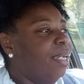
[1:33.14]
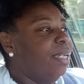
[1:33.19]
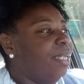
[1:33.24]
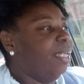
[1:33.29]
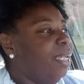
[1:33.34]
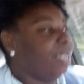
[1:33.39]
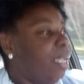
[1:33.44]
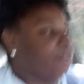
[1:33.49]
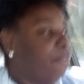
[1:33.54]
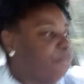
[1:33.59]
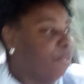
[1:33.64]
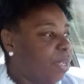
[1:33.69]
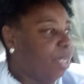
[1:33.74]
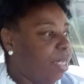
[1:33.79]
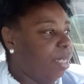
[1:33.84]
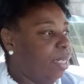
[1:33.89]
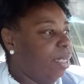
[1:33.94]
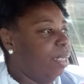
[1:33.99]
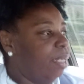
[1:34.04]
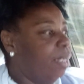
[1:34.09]

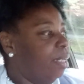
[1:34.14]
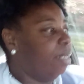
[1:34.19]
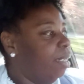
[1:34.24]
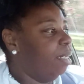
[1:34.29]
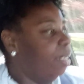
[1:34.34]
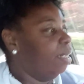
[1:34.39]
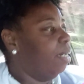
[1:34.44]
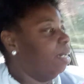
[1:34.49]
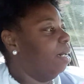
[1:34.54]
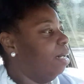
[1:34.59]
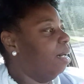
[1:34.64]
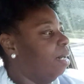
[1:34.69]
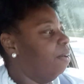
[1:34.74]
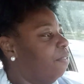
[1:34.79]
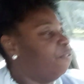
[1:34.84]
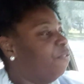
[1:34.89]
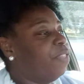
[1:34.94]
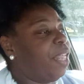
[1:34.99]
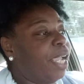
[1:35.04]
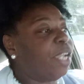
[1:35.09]
giving. Uh,
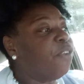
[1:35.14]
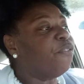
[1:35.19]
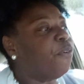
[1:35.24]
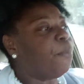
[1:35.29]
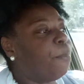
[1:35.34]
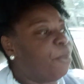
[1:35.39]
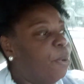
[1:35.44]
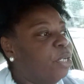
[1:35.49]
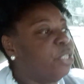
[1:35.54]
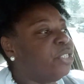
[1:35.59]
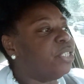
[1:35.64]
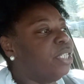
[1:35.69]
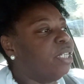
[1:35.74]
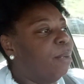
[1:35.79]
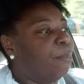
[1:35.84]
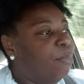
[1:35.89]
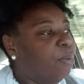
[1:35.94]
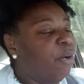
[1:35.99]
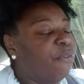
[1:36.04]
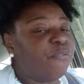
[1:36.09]
thank you for purchasing
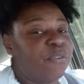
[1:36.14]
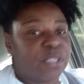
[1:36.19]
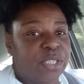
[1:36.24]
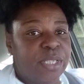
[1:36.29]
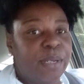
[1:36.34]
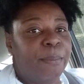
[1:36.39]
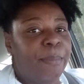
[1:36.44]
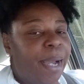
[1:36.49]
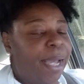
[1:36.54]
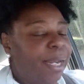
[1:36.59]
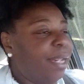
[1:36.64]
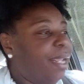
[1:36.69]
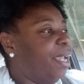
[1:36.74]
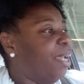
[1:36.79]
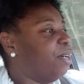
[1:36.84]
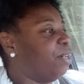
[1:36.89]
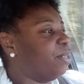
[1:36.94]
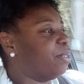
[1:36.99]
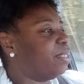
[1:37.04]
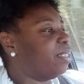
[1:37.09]
a book for somebody
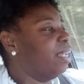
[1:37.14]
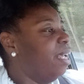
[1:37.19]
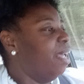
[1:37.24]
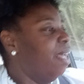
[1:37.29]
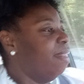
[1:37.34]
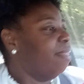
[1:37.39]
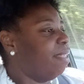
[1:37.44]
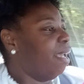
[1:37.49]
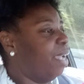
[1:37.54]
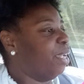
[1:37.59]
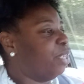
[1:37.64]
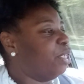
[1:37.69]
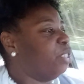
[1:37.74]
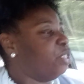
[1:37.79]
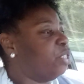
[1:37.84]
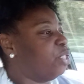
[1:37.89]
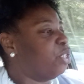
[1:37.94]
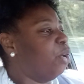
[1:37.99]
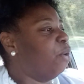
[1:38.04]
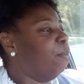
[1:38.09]
else. Thank you
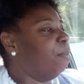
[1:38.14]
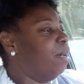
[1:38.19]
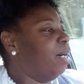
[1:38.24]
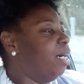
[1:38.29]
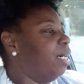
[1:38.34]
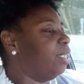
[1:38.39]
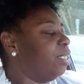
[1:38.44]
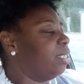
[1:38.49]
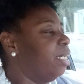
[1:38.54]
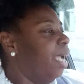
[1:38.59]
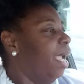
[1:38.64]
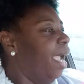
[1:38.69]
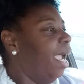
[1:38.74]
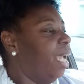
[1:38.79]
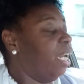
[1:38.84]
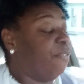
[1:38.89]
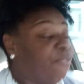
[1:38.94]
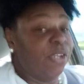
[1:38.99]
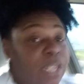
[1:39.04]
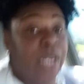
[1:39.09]
so much.
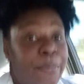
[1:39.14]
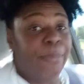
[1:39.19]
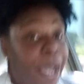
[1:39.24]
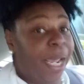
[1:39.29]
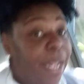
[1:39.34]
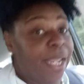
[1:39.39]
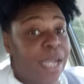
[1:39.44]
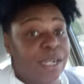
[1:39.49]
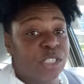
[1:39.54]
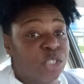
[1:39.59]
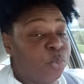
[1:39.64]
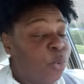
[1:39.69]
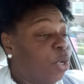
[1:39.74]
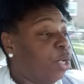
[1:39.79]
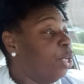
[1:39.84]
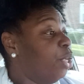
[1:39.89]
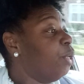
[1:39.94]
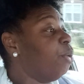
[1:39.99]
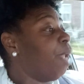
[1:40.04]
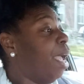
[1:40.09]
And if anybody else
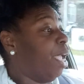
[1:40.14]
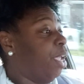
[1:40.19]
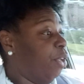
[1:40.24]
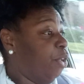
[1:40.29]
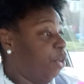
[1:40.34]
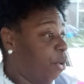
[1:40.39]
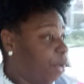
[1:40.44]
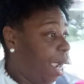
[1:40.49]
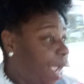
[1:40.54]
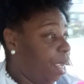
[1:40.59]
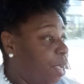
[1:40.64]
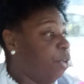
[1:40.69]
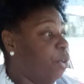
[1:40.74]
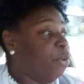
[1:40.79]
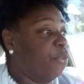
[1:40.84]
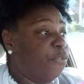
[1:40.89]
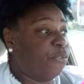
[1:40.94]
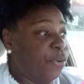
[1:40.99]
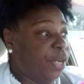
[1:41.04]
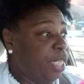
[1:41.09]
want to do that, you're
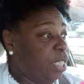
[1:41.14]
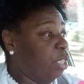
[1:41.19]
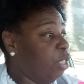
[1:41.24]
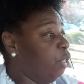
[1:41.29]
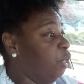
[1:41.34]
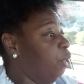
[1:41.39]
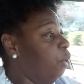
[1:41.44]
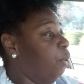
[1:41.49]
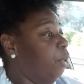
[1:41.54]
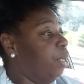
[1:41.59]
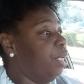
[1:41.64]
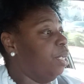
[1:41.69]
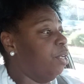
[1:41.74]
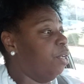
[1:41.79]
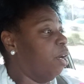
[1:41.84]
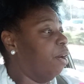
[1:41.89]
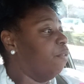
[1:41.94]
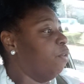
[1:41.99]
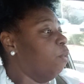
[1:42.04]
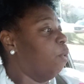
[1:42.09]
you're free to do it. You
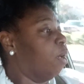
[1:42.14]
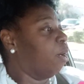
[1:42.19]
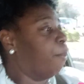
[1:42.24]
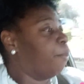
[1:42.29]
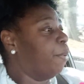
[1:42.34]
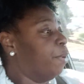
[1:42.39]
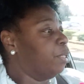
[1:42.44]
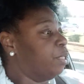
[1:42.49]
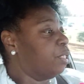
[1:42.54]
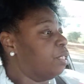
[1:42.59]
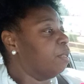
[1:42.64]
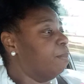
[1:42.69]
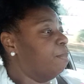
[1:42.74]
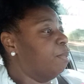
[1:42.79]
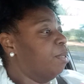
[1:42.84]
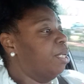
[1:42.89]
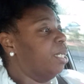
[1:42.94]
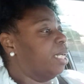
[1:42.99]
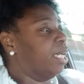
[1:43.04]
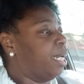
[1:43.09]
know, if you want to purchase a
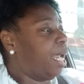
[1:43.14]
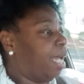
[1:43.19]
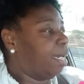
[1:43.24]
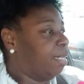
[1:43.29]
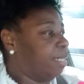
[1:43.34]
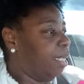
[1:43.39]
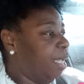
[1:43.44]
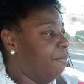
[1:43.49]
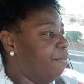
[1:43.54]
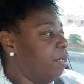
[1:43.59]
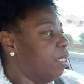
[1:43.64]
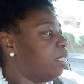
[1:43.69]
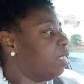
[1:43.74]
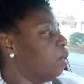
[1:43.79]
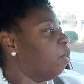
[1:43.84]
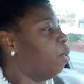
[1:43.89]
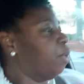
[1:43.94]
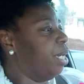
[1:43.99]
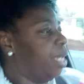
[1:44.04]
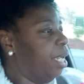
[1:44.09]
book and I give it to
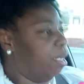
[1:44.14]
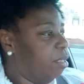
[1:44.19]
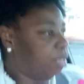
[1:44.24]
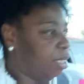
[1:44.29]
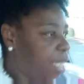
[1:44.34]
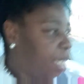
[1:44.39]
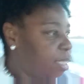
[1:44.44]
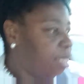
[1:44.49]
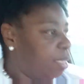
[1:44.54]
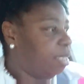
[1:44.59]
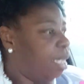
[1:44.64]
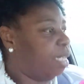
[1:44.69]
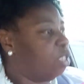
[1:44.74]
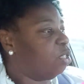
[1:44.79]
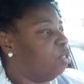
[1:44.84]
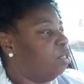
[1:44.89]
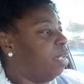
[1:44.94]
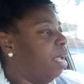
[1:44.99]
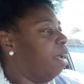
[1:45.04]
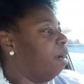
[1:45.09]
someone else, that's that's
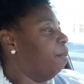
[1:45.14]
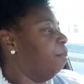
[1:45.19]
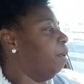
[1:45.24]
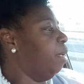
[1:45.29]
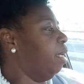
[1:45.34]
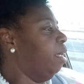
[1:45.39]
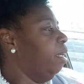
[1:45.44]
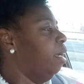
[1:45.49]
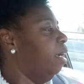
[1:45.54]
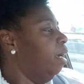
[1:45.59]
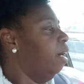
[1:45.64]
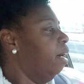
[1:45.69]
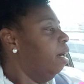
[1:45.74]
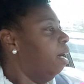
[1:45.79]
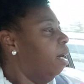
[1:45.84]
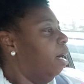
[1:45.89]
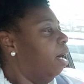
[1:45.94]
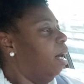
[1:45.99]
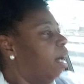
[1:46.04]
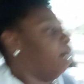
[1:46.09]
that'll be
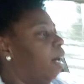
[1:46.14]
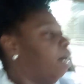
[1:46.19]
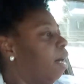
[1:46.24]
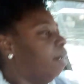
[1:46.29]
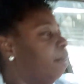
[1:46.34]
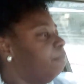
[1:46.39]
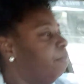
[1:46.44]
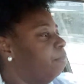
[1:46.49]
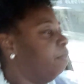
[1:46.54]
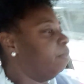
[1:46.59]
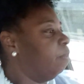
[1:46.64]
um,